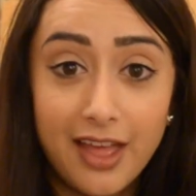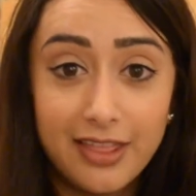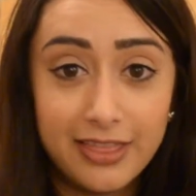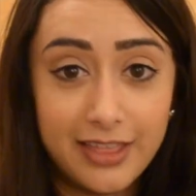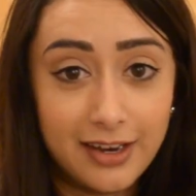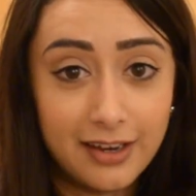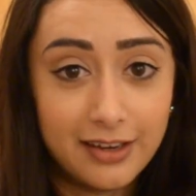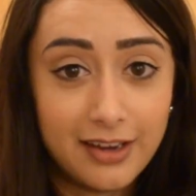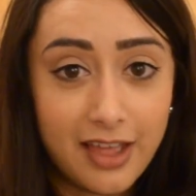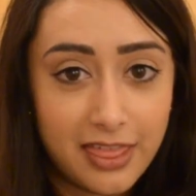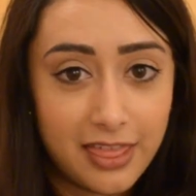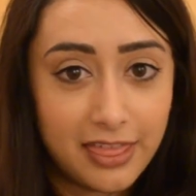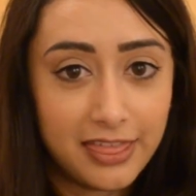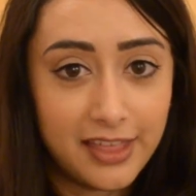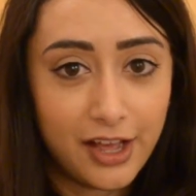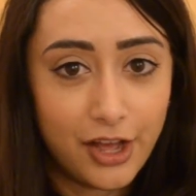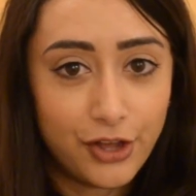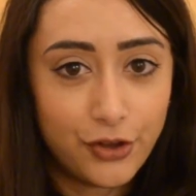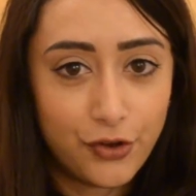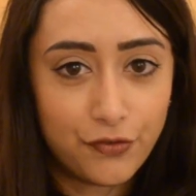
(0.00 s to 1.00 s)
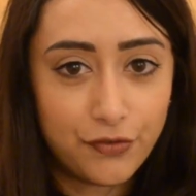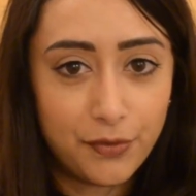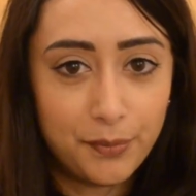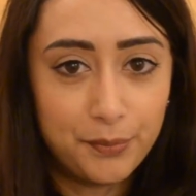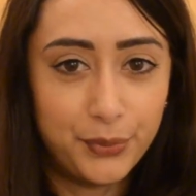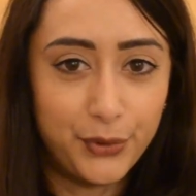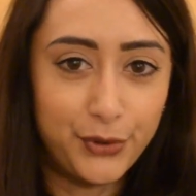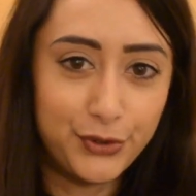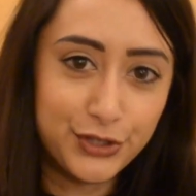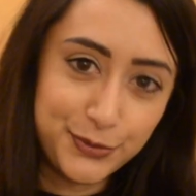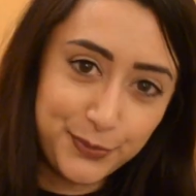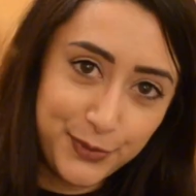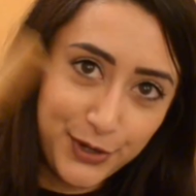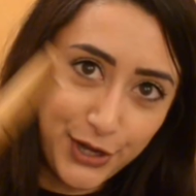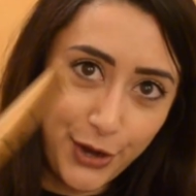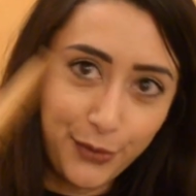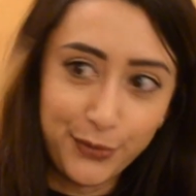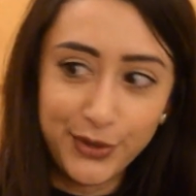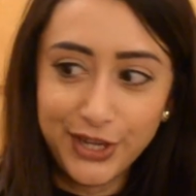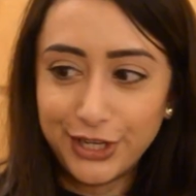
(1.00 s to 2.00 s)
Then another thing I got from Boots,
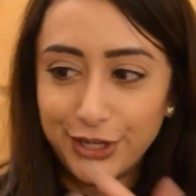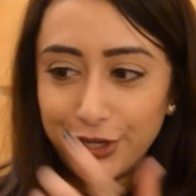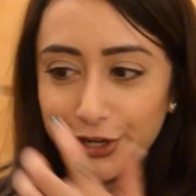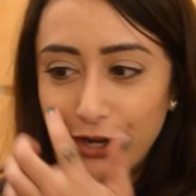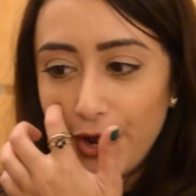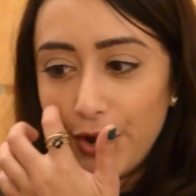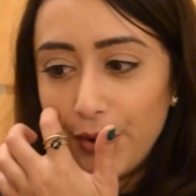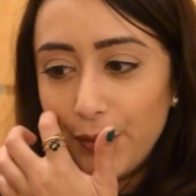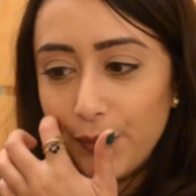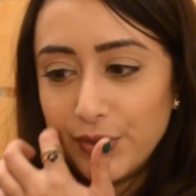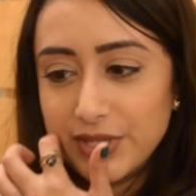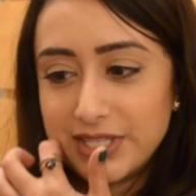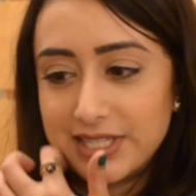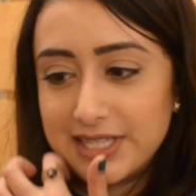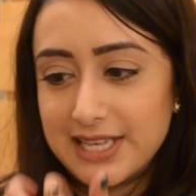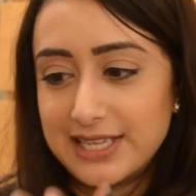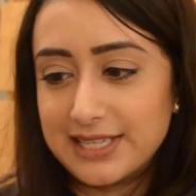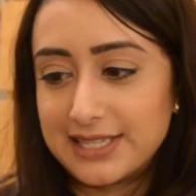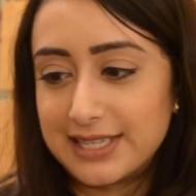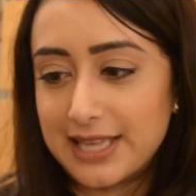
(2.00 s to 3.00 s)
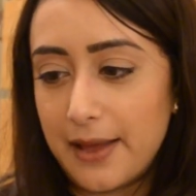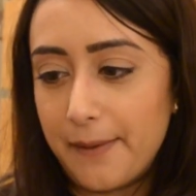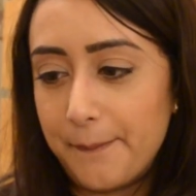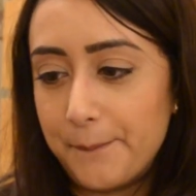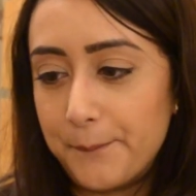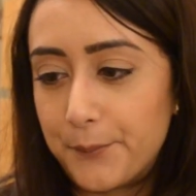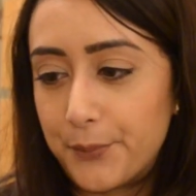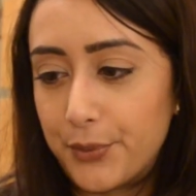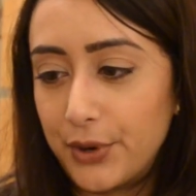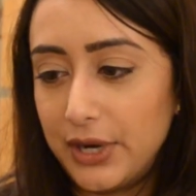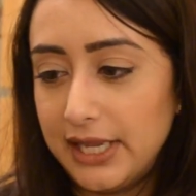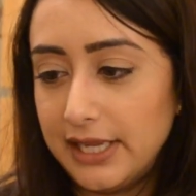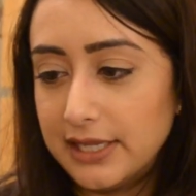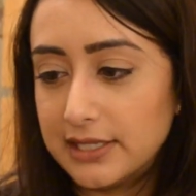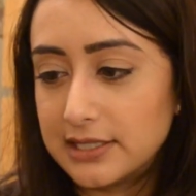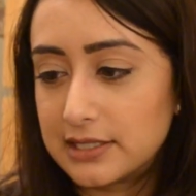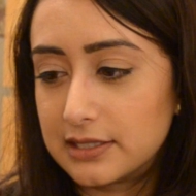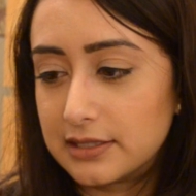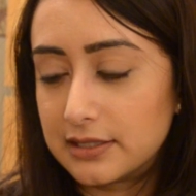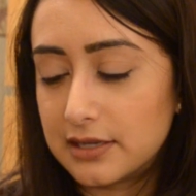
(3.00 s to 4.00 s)
but a week ago, was this
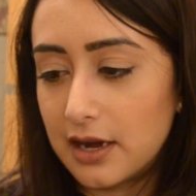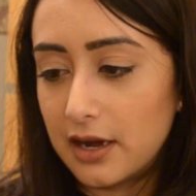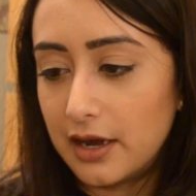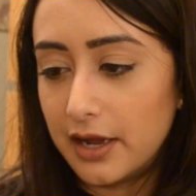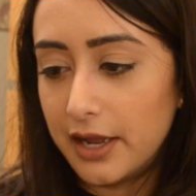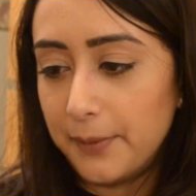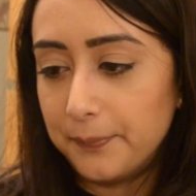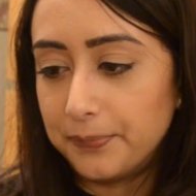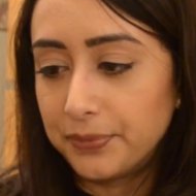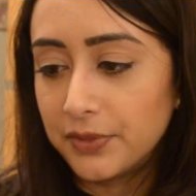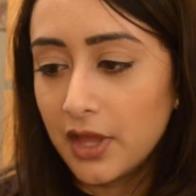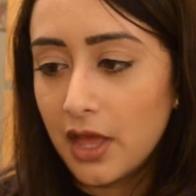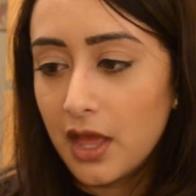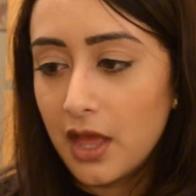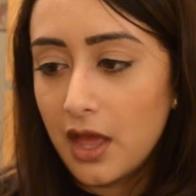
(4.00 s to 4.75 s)
Brilliant Time